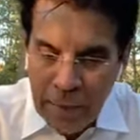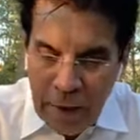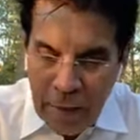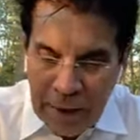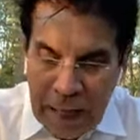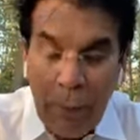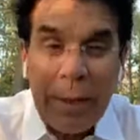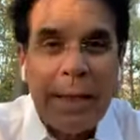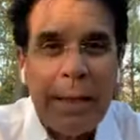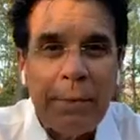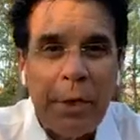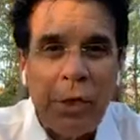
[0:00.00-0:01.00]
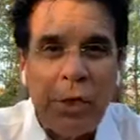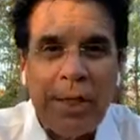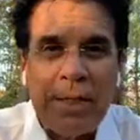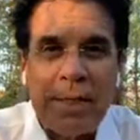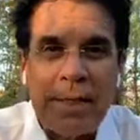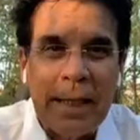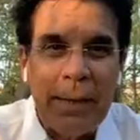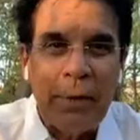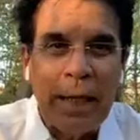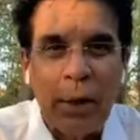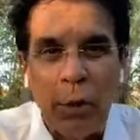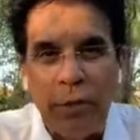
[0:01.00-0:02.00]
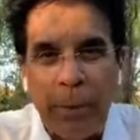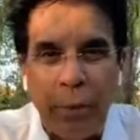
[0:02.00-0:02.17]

Father God, we come to you in Jesus' name. Thank you, Lord,